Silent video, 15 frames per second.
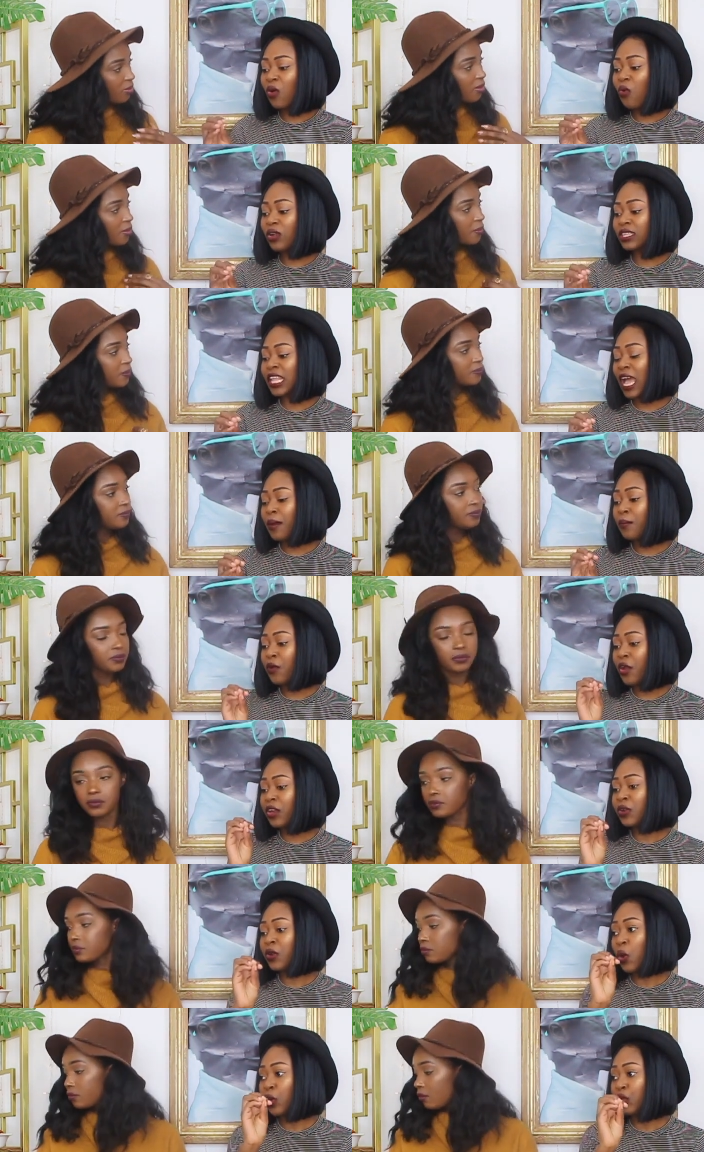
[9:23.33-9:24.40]
Speaker 1: don't want that
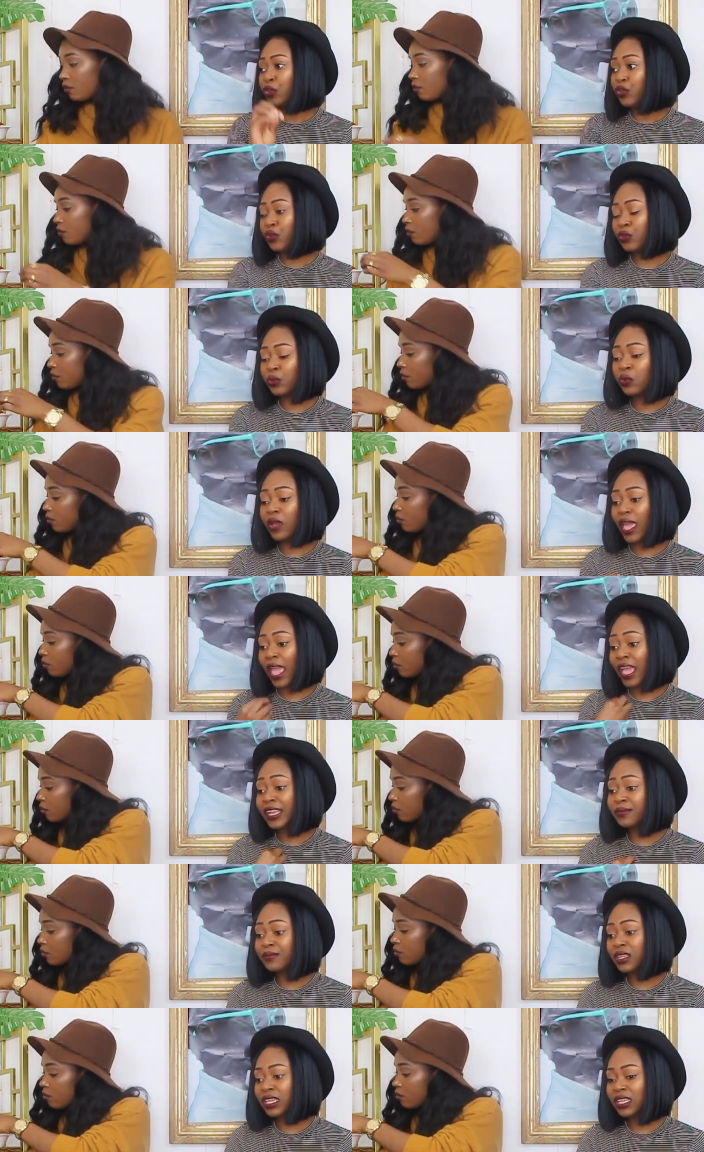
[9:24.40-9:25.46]
burden on you
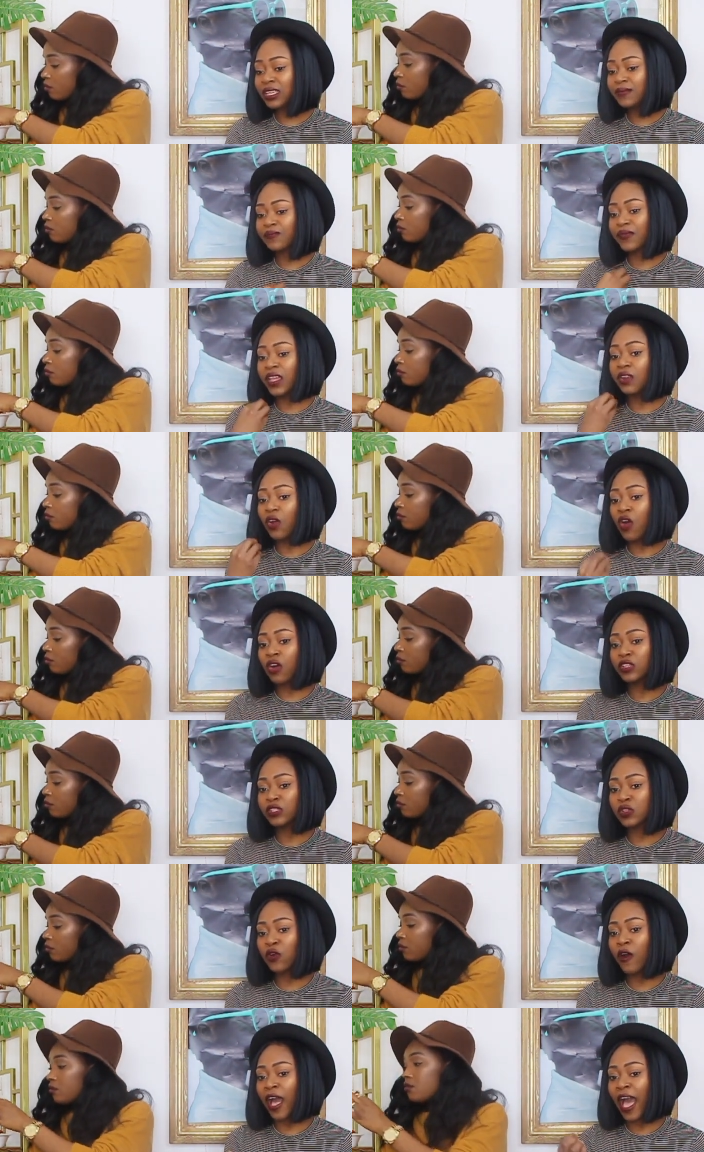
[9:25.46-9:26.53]
and me, mm-hmm. and
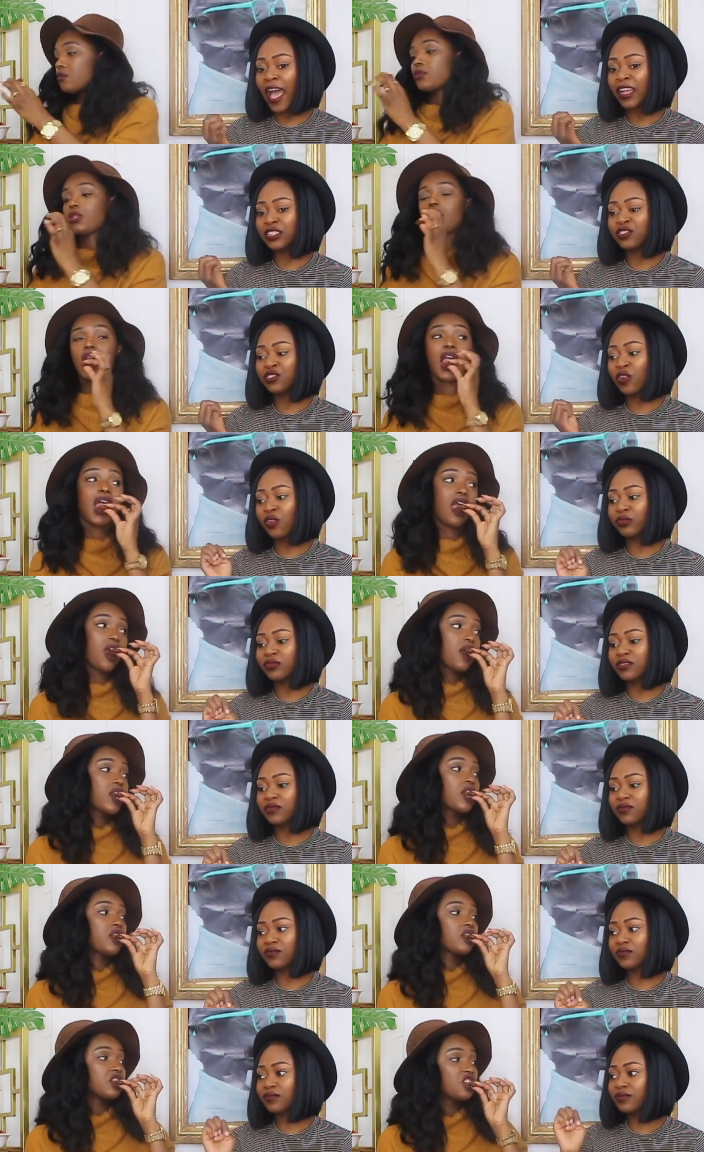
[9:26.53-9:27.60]
also I don't
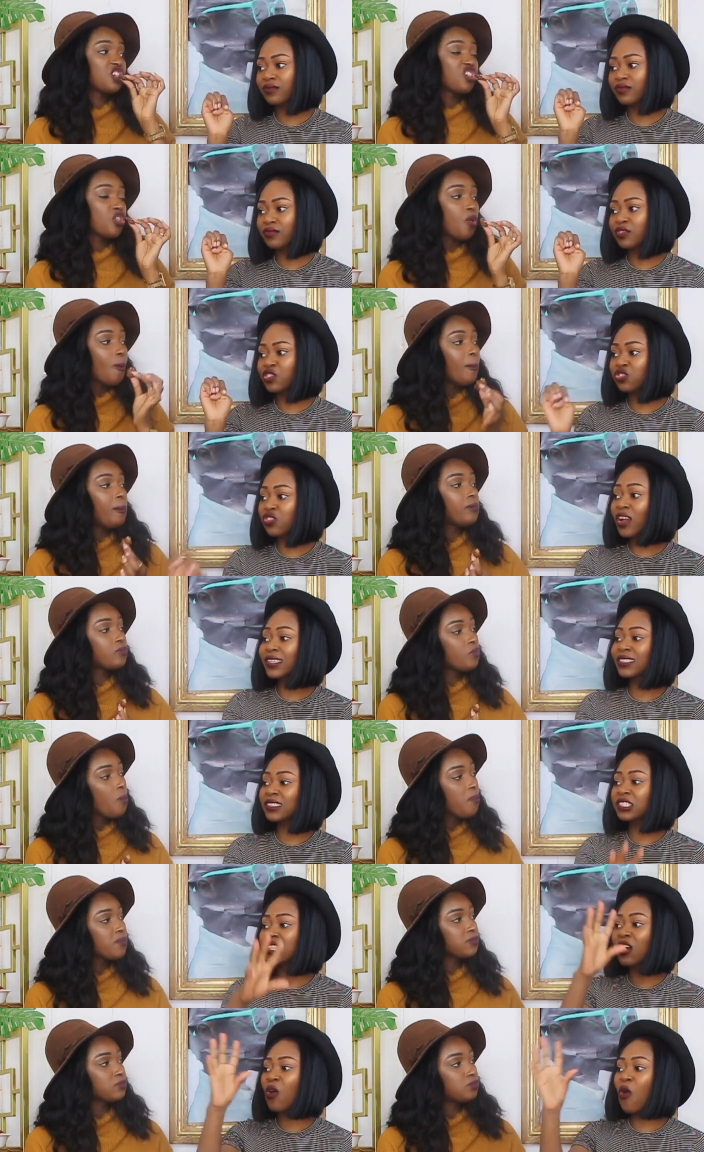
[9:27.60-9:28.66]

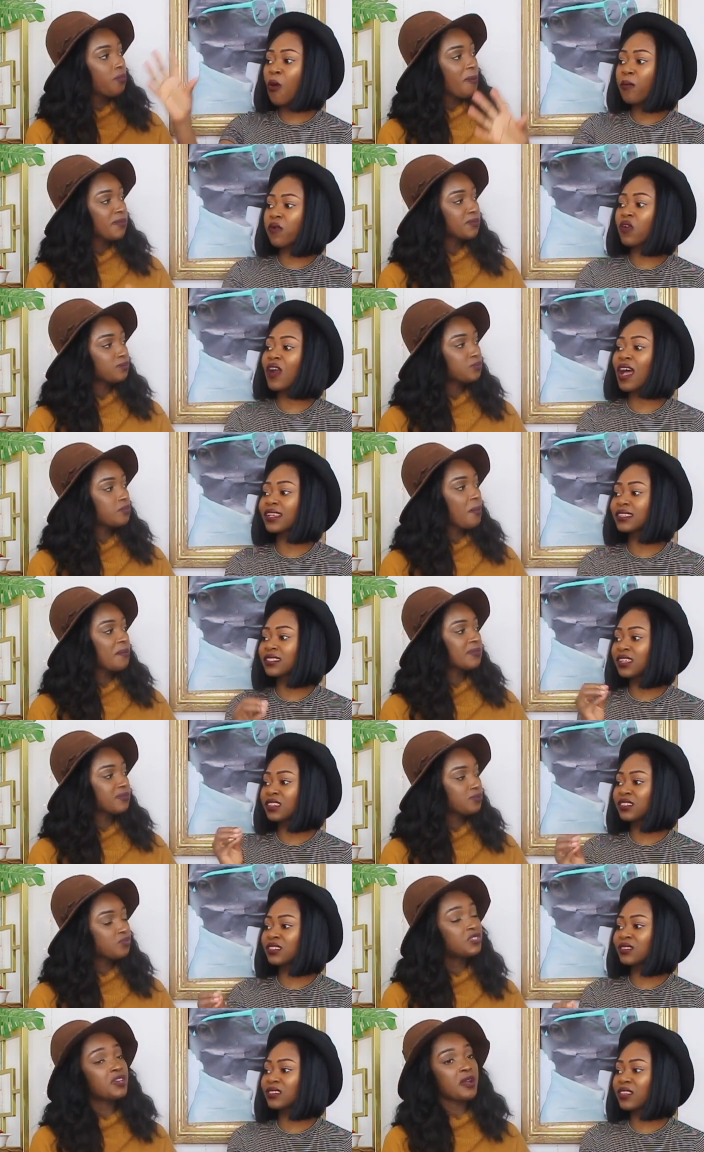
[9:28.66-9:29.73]
trust the whole
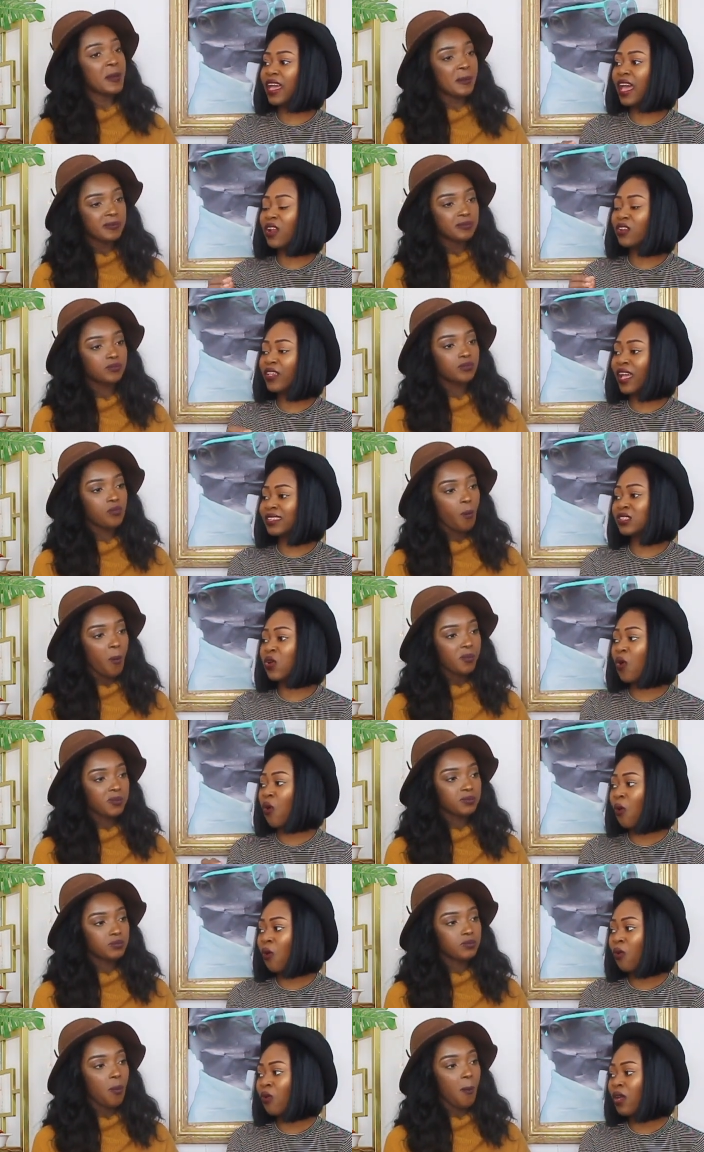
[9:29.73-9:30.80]
process yeah. as, as a
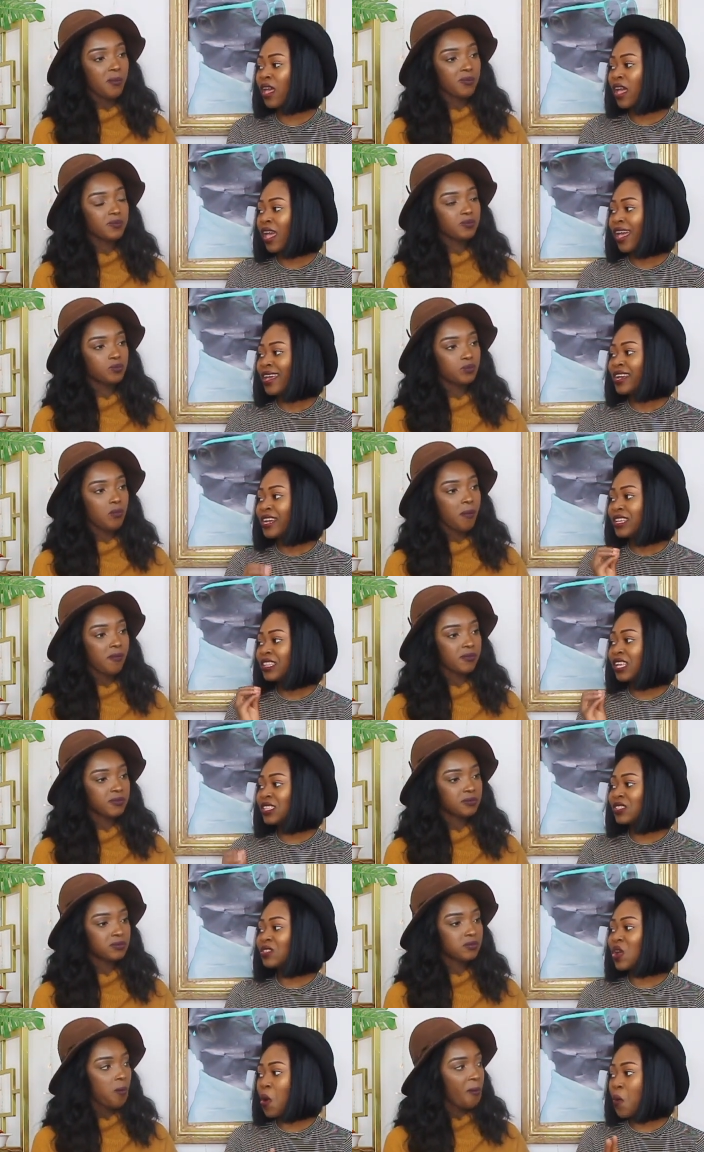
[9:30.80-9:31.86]
whole.
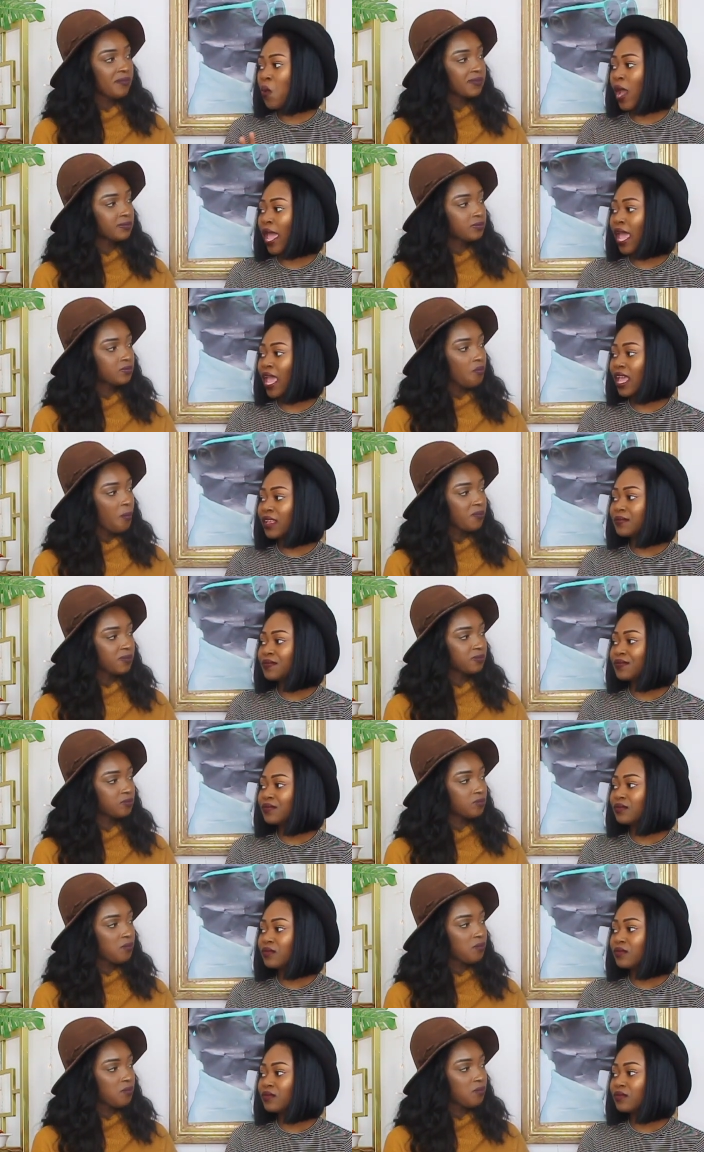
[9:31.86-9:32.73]
There's no way.